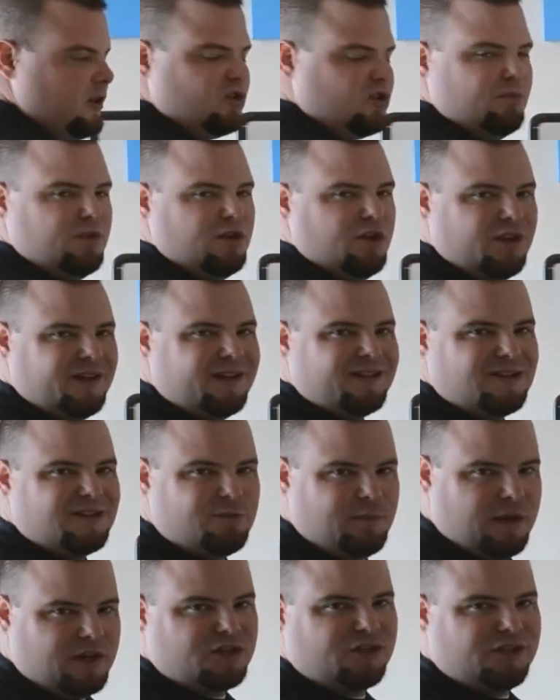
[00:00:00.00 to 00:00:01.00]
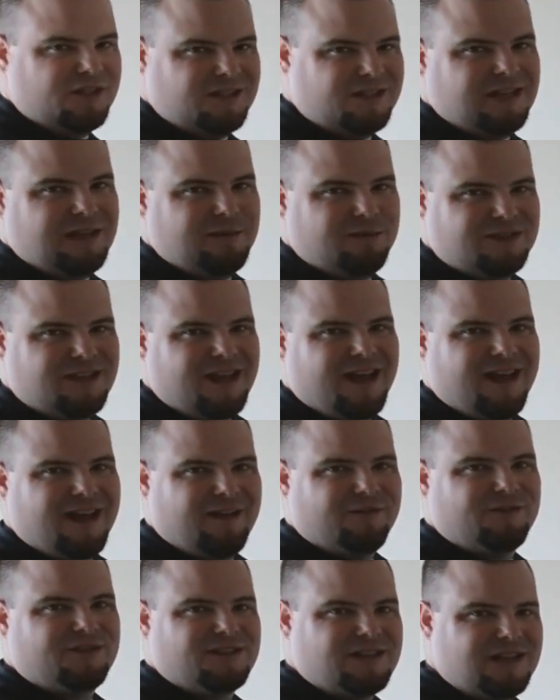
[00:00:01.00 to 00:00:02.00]
This will be good against especially teams
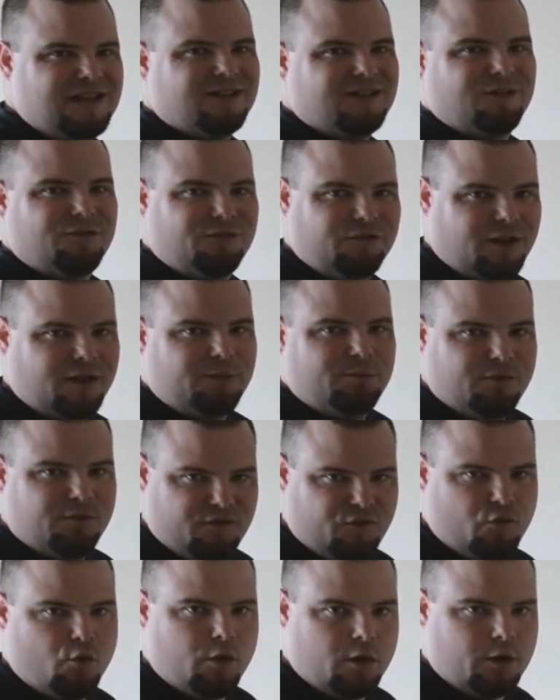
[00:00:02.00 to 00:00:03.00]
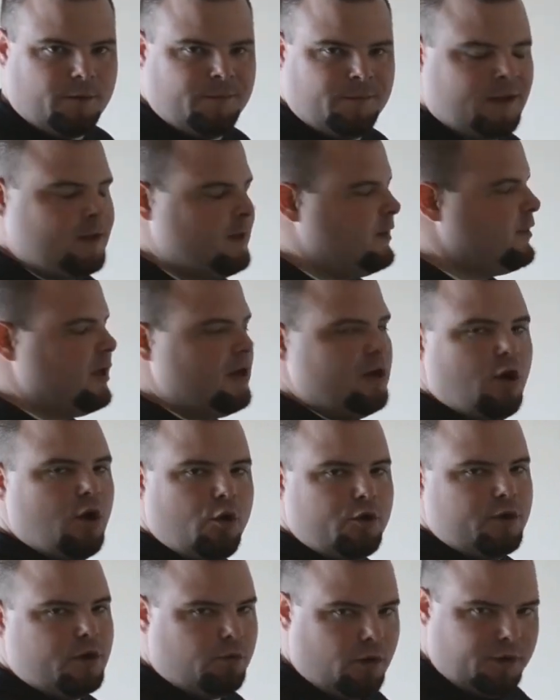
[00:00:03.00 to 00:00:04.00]
that have seen the flood before. They
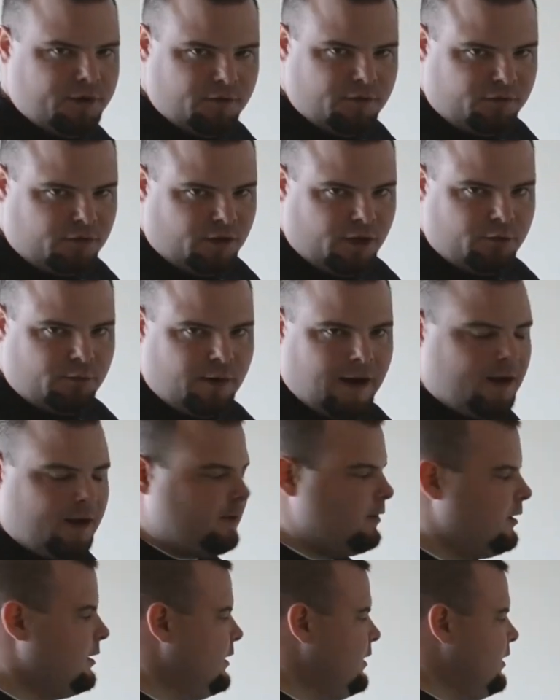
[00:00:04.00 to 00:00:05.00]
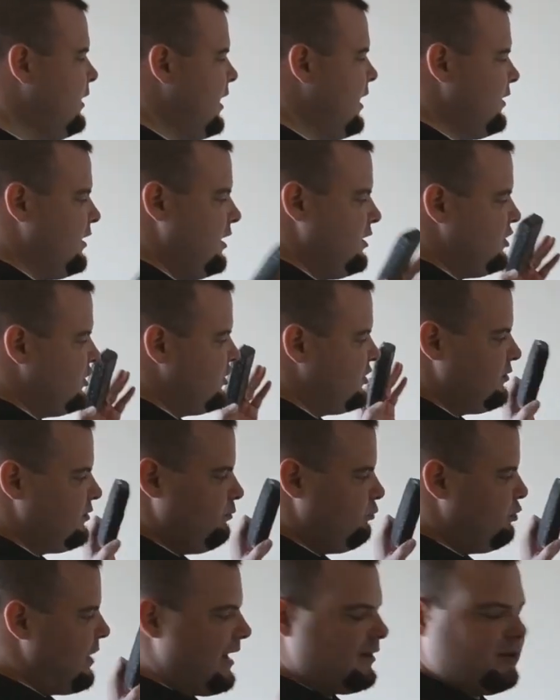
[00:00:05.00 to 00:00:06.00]
know you run the flood route, and they
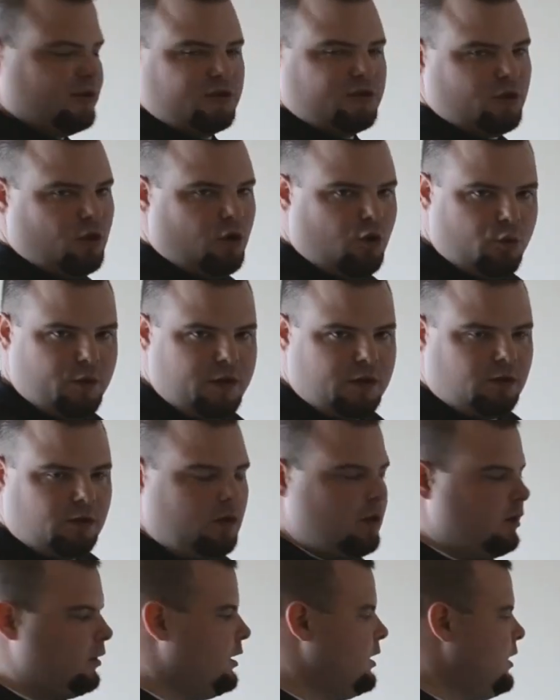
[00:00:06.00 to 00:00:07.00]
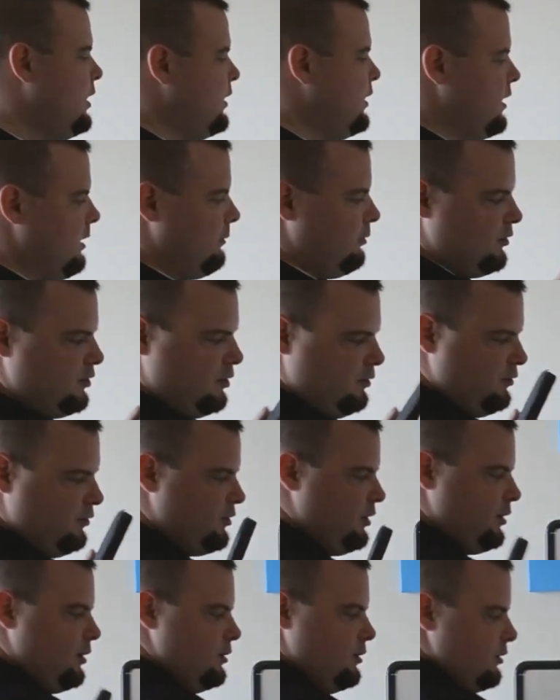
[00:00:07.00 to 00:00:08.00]
just practice all week long. Number 2
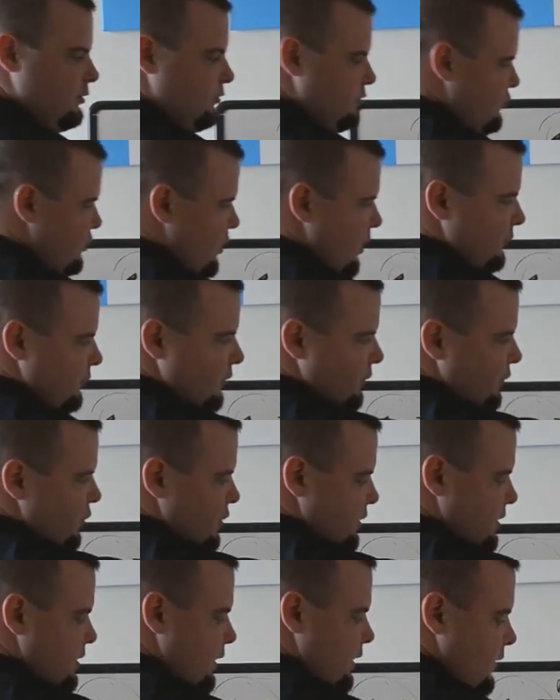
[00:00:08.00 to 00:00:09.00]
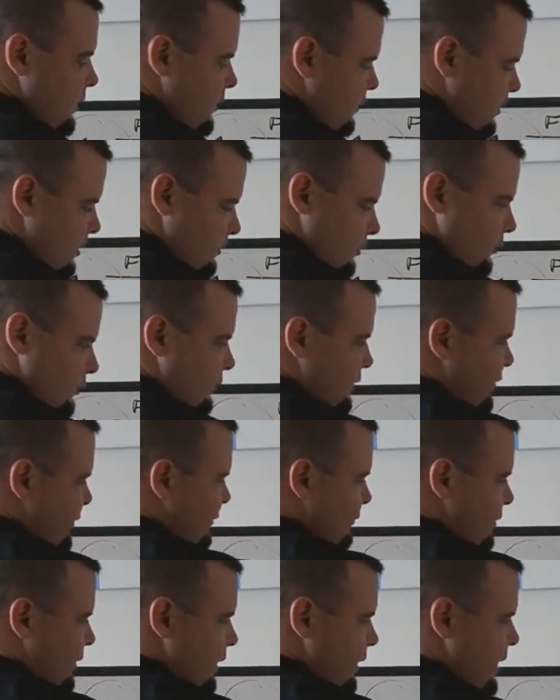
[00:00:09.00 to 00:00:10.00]
is going to do 12 to 14. Number 3 is
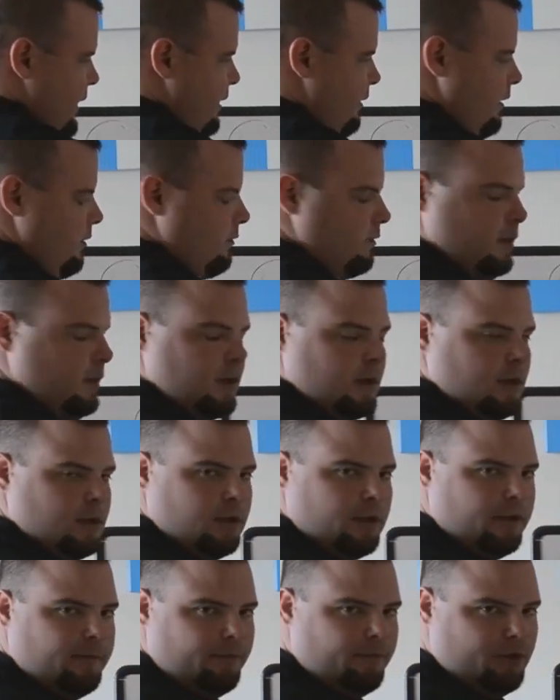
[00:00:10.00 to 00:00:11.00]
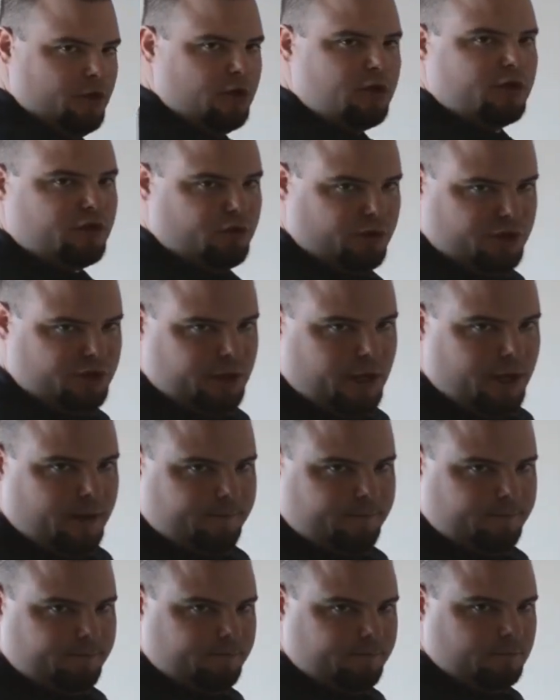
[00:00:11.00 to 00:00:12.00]
going to run the arrow. You can switch it
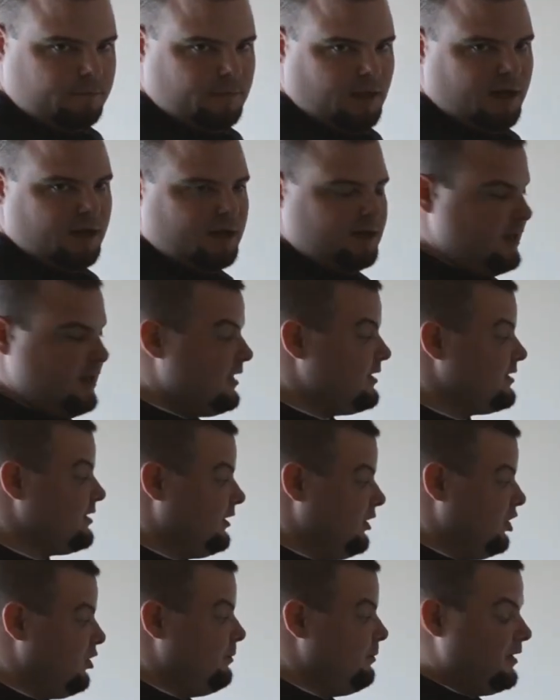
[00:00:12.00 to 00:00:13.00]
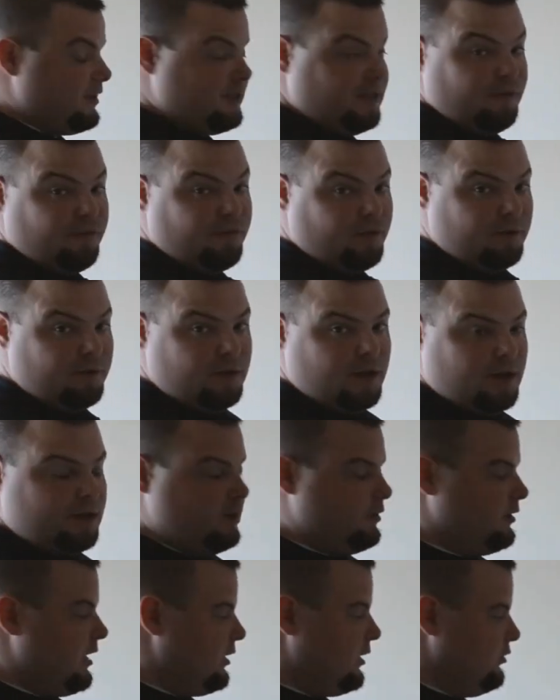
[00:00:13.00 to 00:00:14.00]
up, and it is a little bit different,
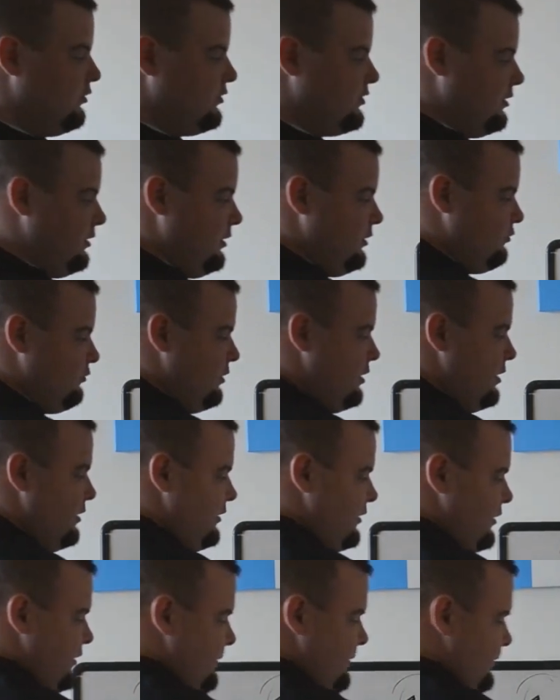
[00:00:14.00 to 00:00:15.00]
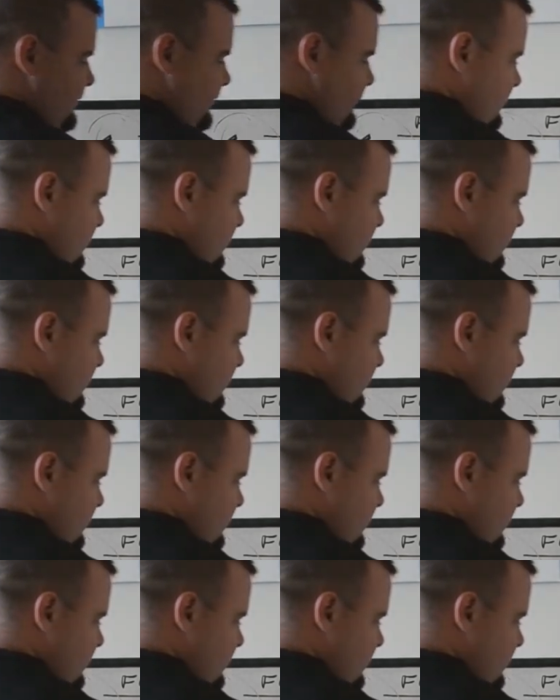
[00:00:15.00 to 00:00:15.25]
and they're not used to these reads.